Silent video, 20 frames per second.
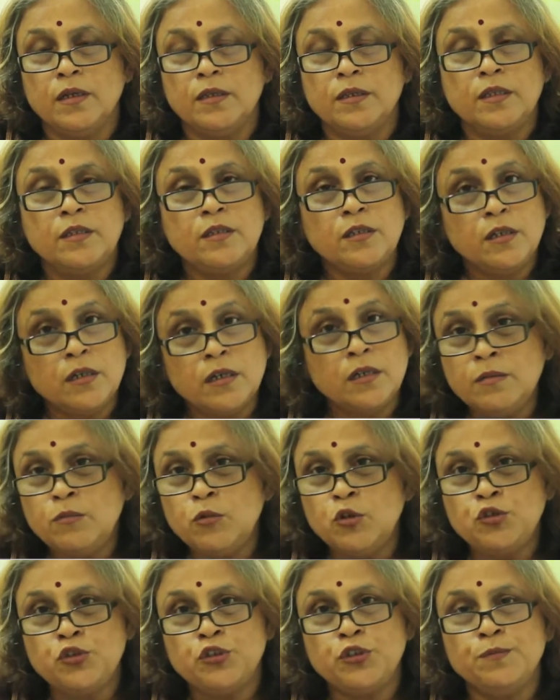The third
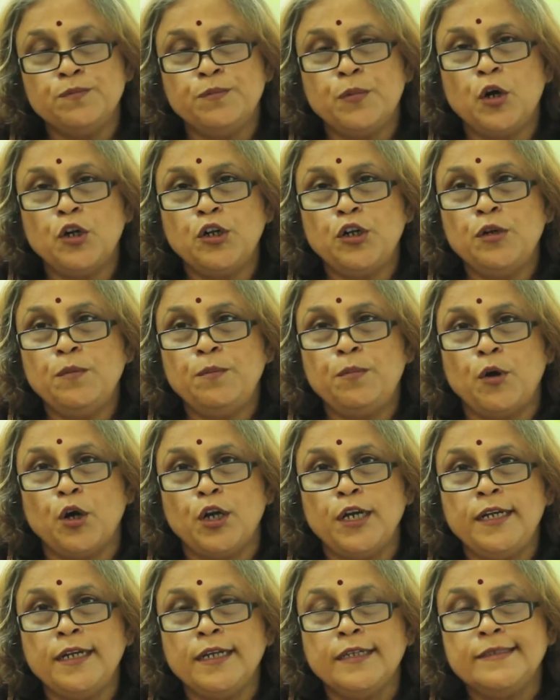most important
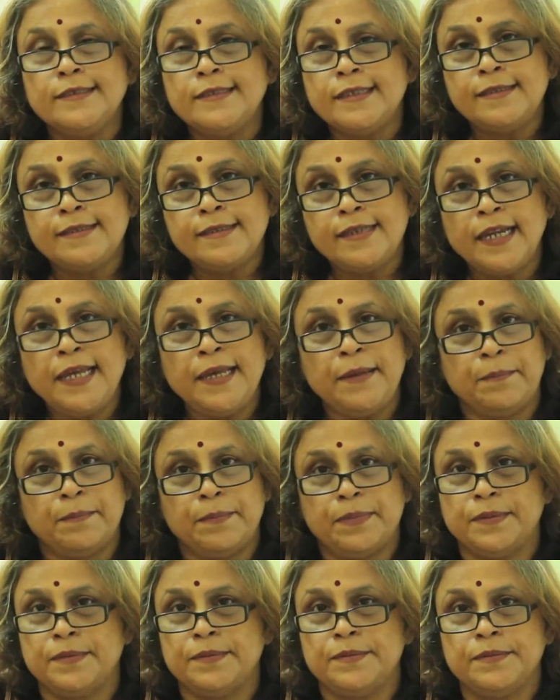point is the sleep.